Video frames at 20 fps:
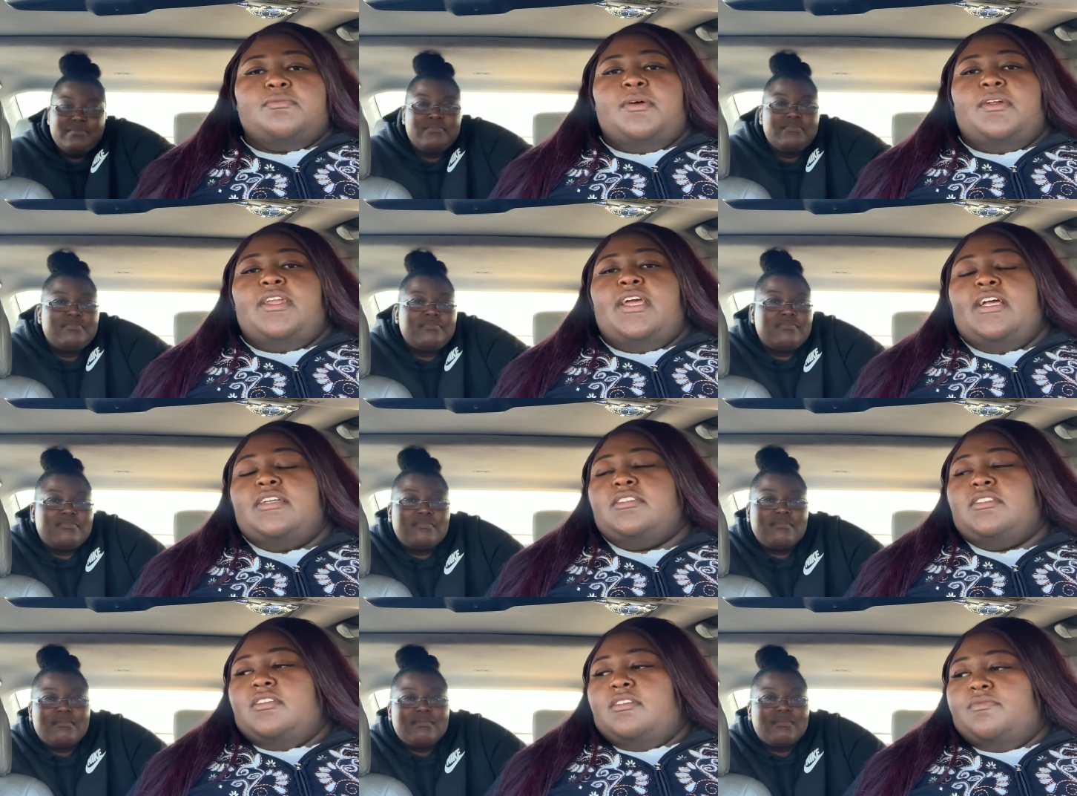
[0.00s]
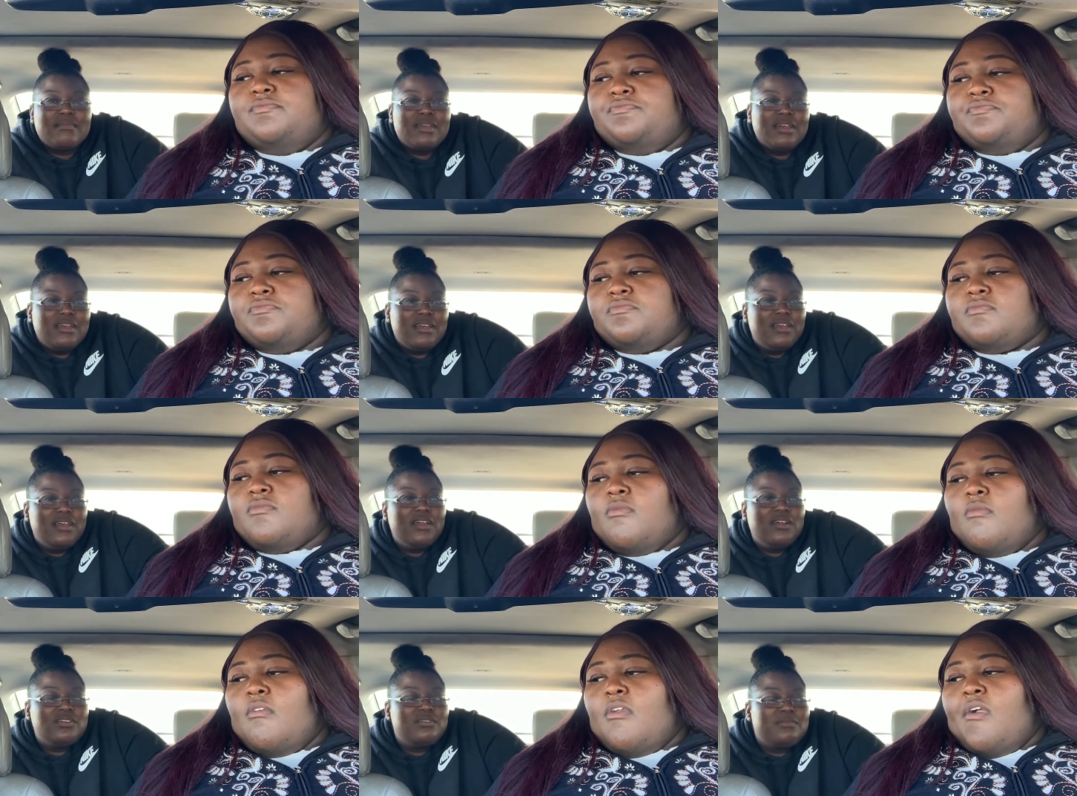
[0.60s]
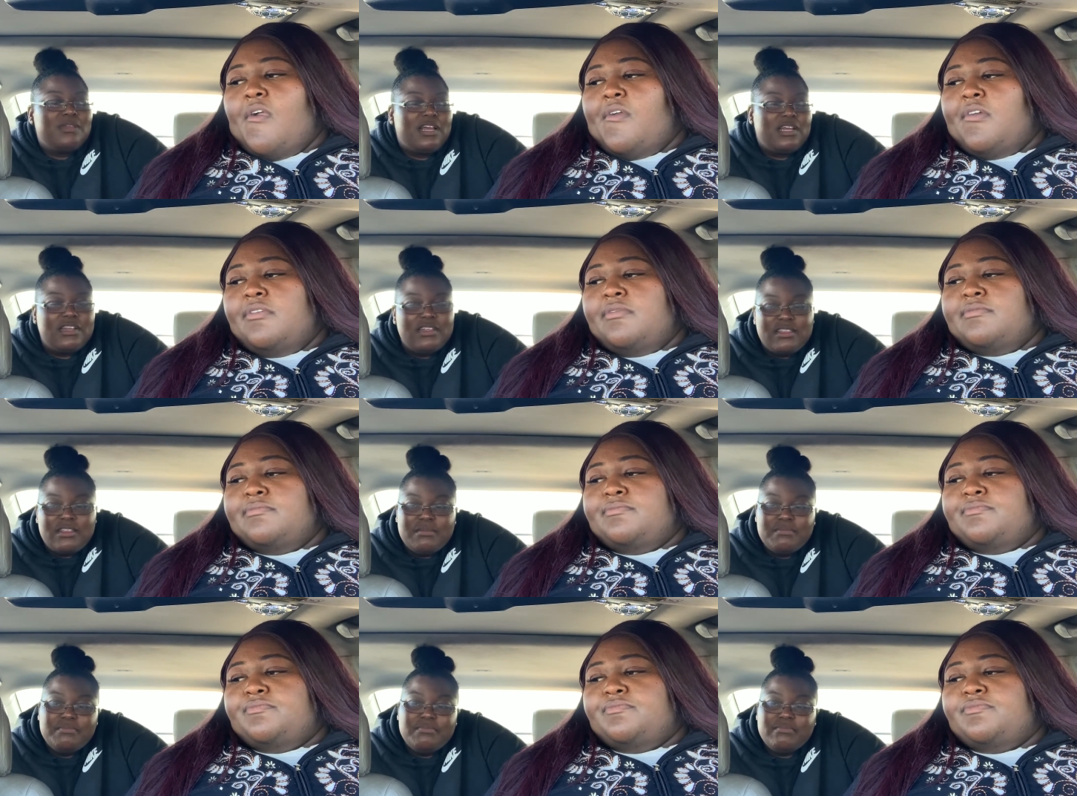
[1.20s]
Speaker 1: smell nasty. It don't smell
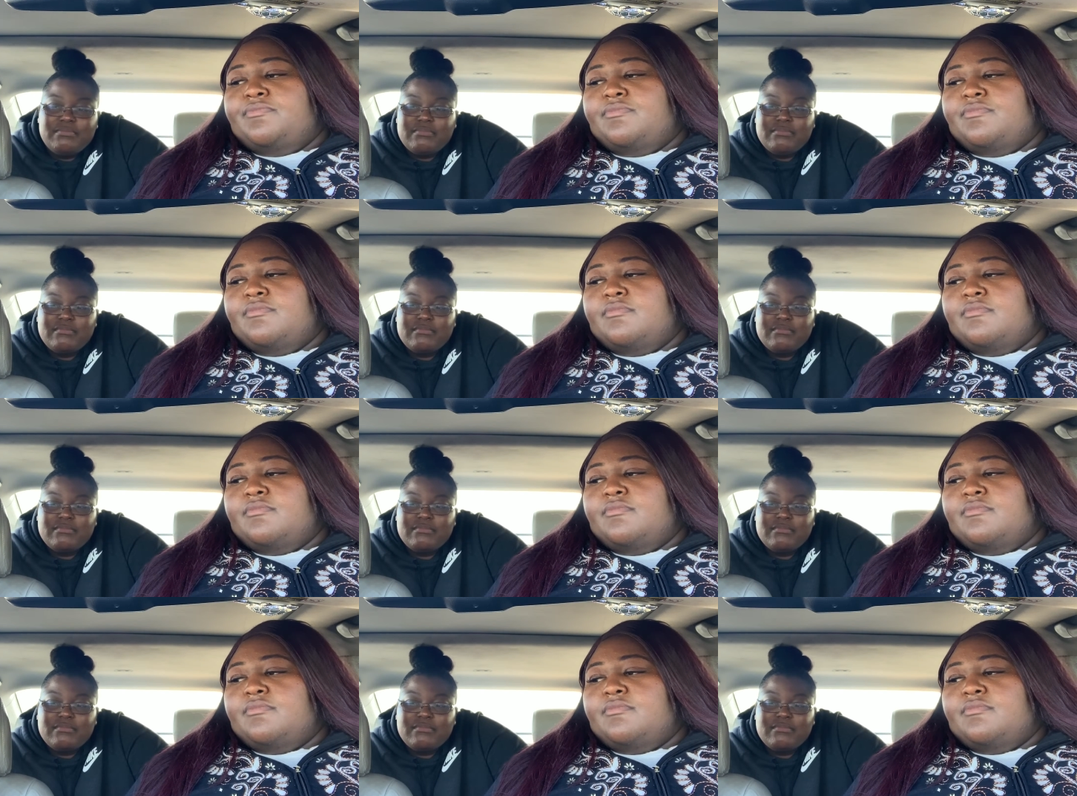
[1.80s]
anything.